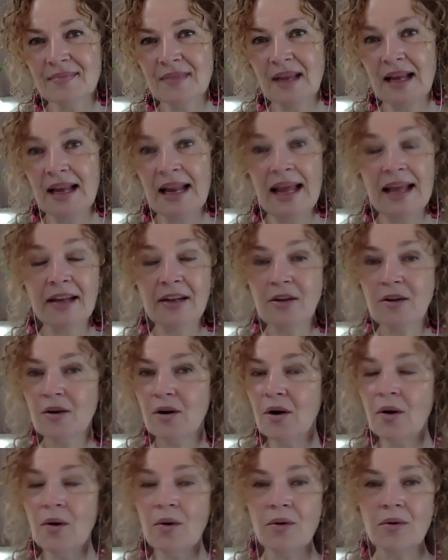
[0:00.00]
Let it
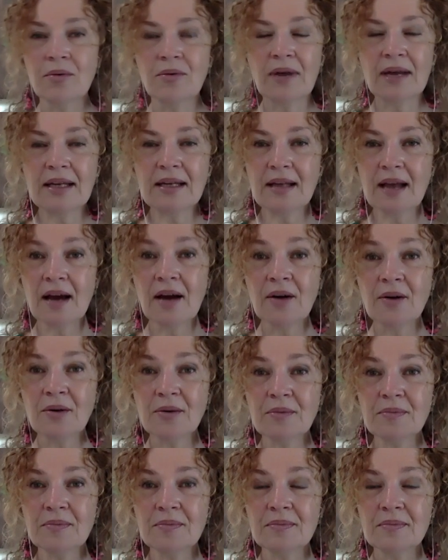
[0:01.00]
go right now.
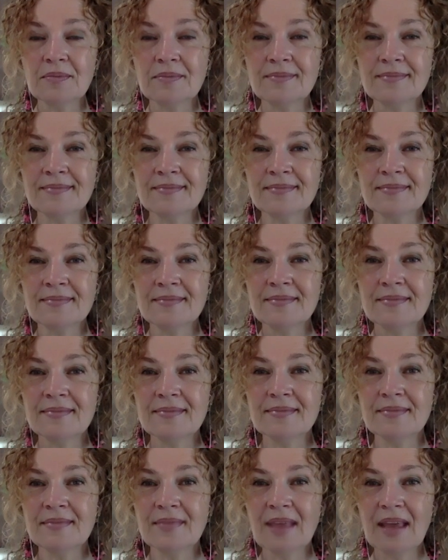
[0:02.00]

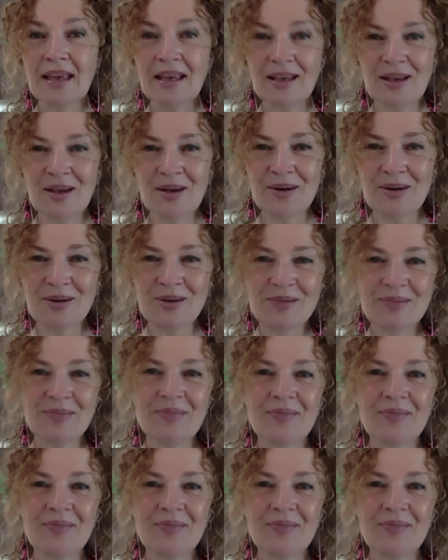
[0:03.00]
Thank you.